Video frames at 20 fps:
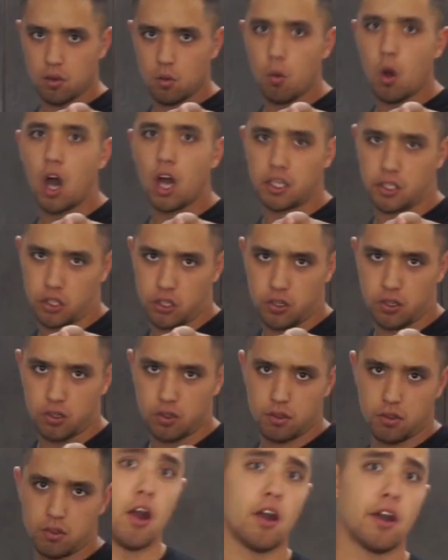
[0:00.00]
Watch.
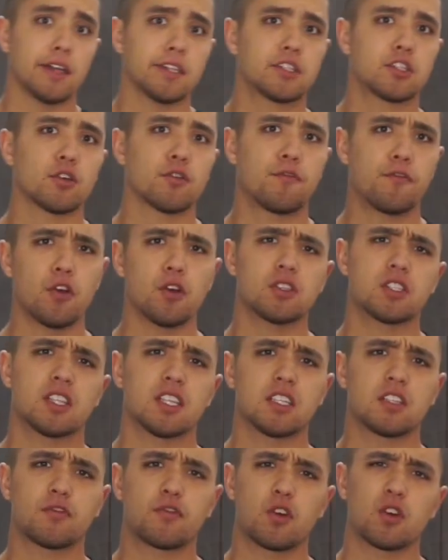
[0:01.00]
Alright, so
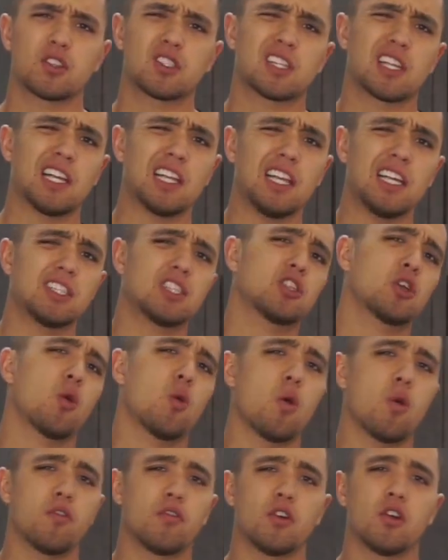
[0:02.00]
first things first, let's
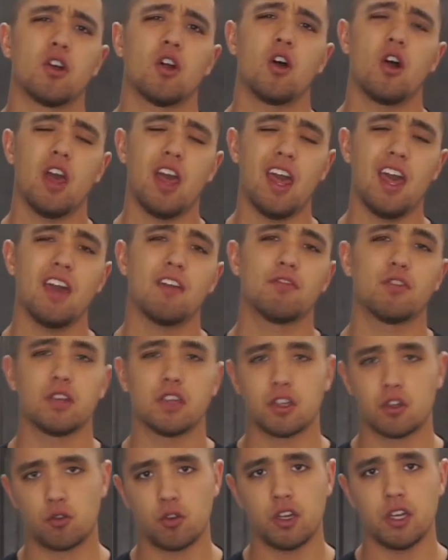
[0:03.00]
go over
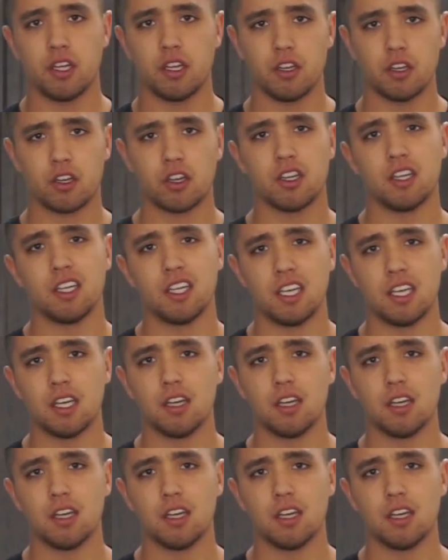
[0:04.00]
every ingredient you're gonna